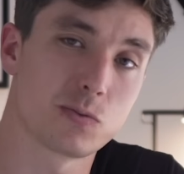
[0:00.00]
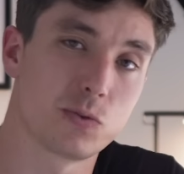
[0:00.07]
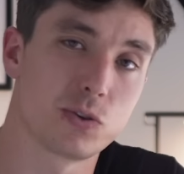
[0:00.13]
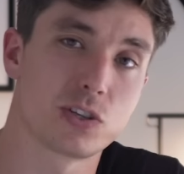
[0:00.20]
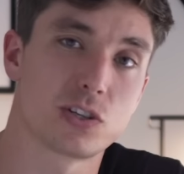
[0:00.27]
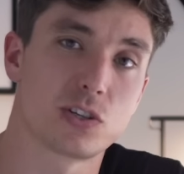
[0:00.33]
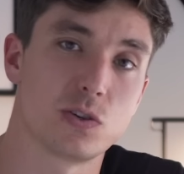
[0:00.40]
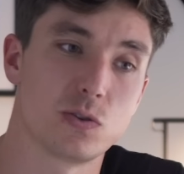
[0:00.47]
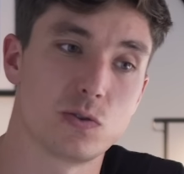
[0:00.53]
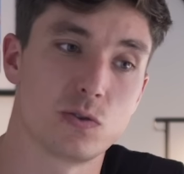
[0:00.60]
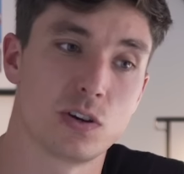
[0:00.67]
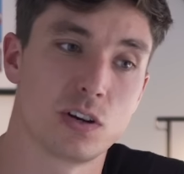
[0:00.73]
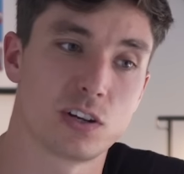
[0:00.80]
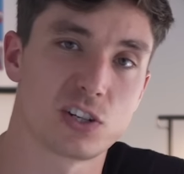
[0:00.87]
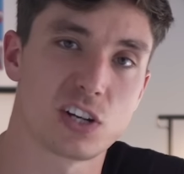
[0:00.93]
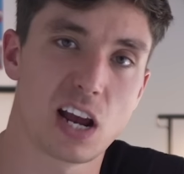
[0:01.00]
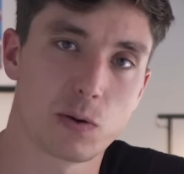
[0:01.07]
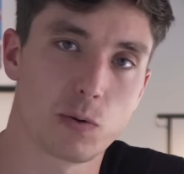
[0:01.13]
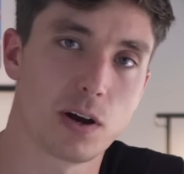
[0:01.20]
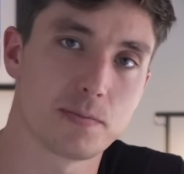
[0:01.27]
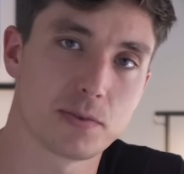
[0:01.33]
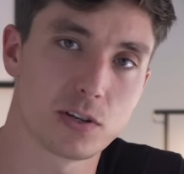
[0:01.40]
was to share
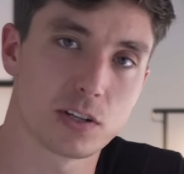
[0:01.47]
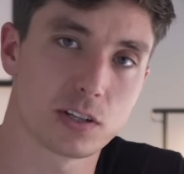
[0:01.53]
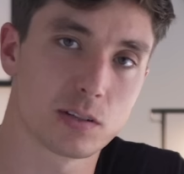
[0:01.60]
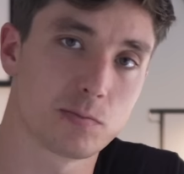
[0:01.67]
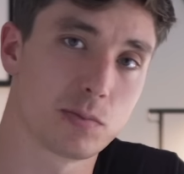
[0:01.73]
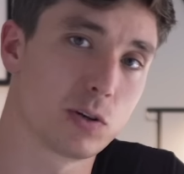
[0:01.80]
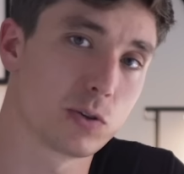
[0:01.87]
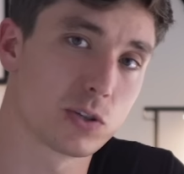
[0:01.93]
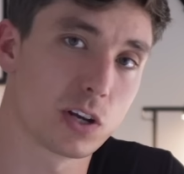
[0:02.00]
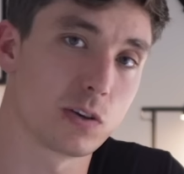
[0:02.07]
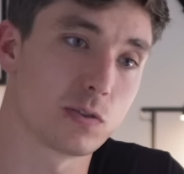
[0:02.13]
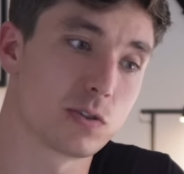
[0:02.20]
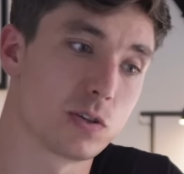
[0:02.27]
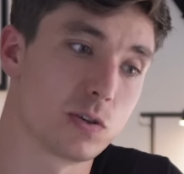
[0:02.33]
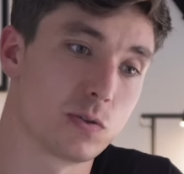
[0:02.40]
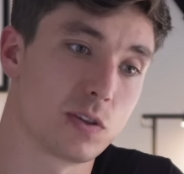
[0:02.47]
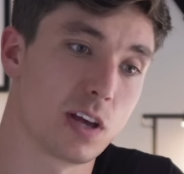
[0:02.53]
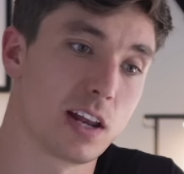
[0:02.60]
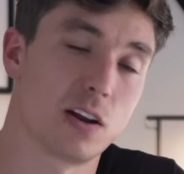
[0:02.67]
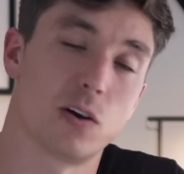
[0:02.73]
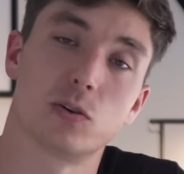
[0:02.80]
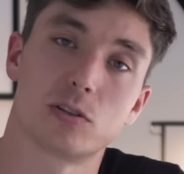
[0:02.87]
what I'm doing, but also to
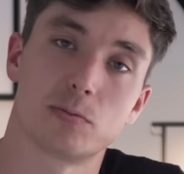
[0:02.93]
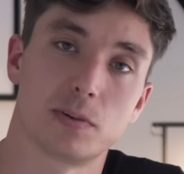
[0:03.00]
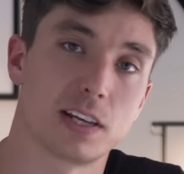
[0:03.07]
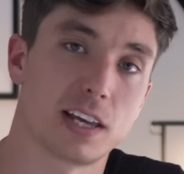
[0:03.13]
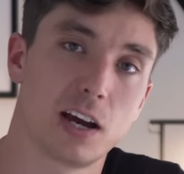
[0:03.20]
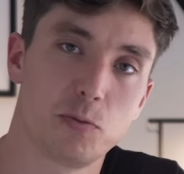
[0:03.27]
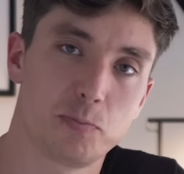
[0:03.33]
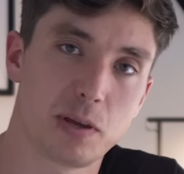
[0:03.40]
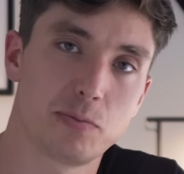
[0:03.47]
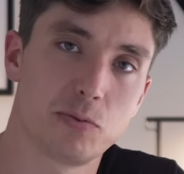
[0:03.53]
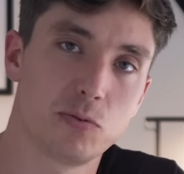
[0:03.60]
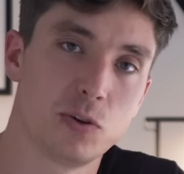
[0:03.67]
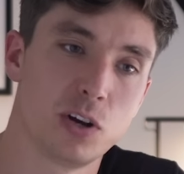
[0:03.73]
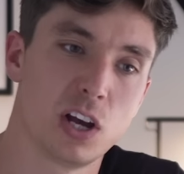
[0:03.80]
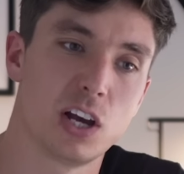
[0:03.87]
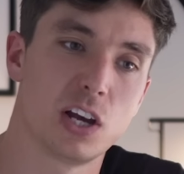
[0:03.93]
then ultimately help people